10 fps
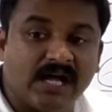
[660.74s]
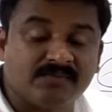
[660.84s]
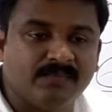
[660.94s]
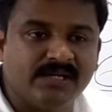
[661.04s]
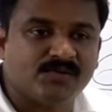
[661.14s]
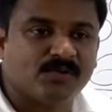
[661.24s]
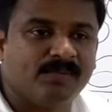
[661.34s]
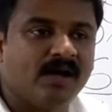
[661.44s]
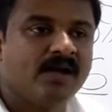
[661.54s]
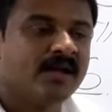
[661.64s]
Admiya
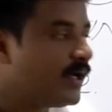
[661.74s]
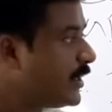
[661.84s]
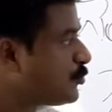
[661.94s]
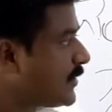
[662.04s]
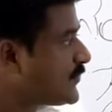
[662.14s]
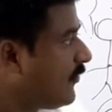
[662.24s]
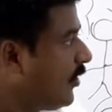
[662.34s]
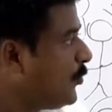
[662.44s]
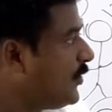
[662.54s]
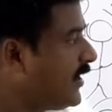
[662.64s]
Sabha. It was
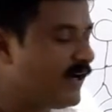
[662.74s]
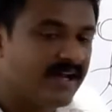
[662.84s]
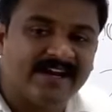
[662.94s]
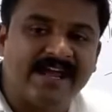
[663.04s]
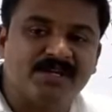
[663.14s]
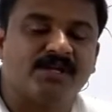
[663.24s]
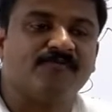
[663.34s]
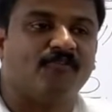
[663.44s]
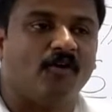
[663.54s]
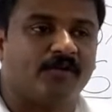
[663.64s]
founded in
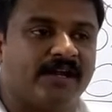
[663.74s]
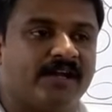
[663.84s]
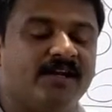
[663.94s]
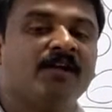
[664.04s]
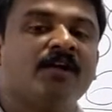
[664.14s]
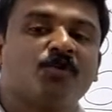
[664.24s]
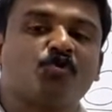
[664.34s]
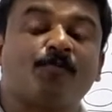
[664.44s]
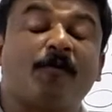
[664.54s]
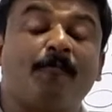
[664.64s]
1814
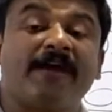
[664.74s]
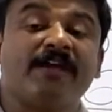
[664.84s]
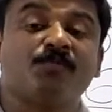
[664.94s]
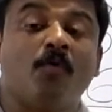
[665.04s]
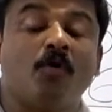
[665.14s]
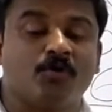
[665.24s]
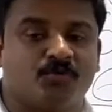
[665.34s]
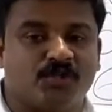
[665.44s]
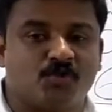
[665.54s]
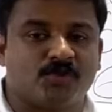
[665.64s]
to propagate
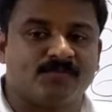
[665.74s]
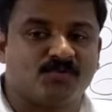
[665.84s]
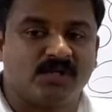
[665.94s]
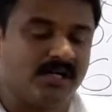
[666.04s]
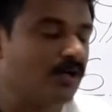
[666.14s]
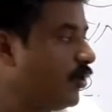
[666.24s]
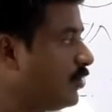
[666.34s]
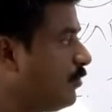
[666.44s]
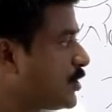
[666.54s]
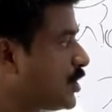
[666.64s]
monotheism, single
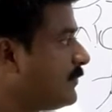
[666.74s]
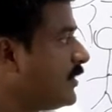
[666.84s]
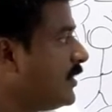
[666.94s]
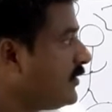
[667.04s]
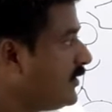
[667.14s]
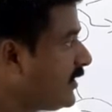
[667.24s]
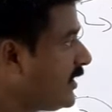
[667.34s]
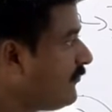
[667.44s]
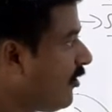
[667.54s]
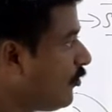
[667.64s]
god worship. Then
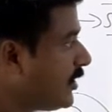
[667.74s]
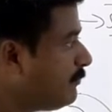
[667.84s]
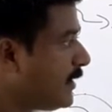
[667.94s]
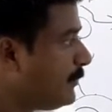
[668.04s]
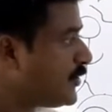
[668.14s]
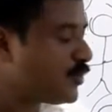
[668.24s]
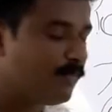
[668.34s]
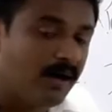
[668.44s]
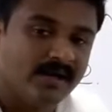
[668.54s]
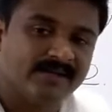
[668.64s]
he founded Brahma
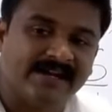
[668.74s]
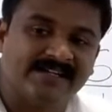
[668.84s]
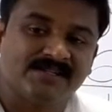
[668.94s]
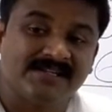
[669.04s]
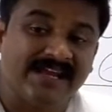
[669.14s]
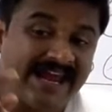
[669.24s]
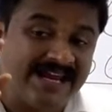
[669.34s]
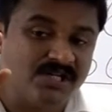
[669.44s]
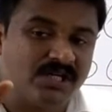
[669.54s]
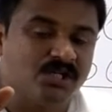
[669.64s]
Sabha, that is in
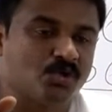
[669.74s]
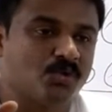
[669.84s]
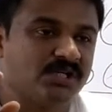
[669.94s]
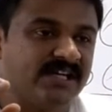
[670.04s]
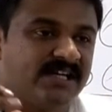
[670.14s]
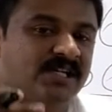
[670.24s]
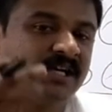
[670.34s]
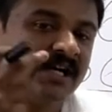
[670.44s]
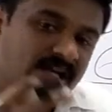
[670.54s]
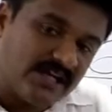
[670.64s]
1828.
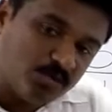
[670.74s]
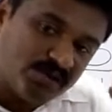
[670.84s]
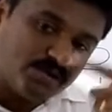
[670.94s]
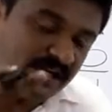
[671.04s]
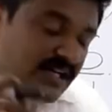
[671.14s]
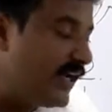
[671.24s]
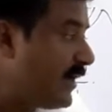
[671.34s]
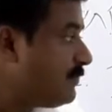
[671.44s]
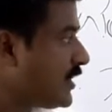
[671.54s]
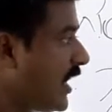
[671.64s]
It was
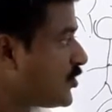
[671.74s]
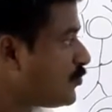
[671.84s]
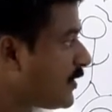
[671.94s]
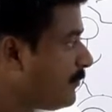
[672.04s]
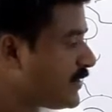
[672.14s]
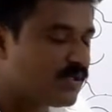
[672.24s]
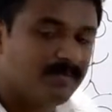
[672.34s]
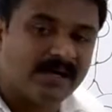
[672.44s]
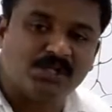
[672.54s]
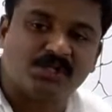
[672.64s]
renamed as Brahma
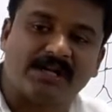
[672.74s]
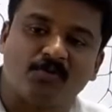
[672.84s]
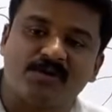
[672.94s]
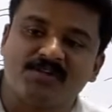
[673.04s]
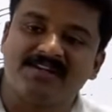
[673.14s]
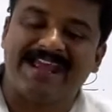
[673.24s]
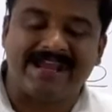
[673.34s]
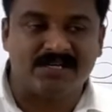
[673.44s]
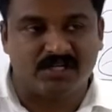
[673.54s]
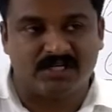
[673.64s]
Samaj, that was in
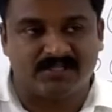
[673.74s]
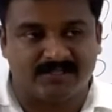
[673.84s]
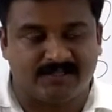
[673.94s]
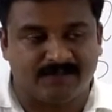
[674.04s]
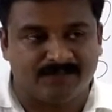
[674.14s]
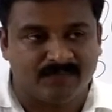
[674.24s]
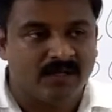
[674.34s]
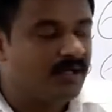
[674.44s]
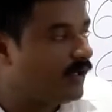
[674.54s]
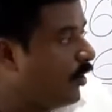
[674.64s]
1830.
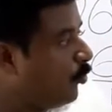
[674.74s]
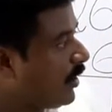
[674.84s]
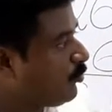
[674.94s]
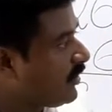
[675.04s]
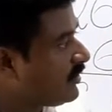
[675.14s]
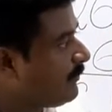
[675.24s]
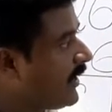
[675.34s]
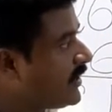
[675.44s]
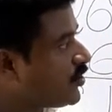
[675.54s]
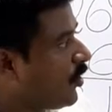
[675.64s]
Now, what were the
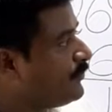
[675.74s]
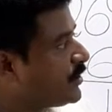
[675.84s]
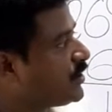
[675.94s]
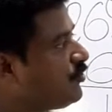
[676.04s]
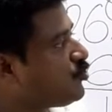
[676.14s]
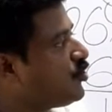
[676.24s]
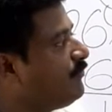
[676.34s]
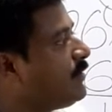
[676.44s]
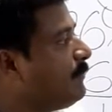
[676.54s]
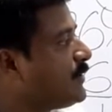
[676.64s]
major objectives
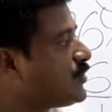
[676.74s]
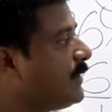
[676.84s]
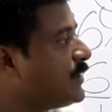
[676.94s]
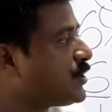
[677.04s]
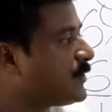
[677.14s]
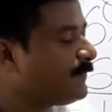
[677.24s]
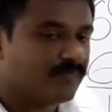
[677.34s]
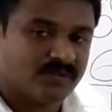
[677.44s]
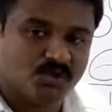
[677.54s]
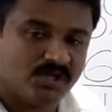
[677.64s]
of Brahma Samaj?
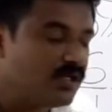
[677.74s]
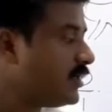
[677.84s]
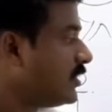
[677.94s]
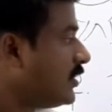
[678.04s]
See,